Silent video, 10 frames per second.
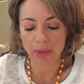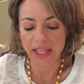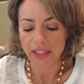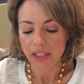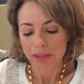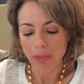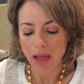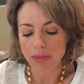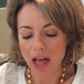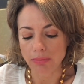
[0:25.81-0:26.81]
but
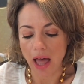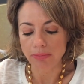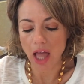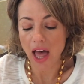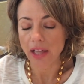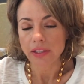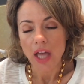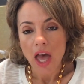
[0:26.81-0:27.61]
blah, blah, blah, blah.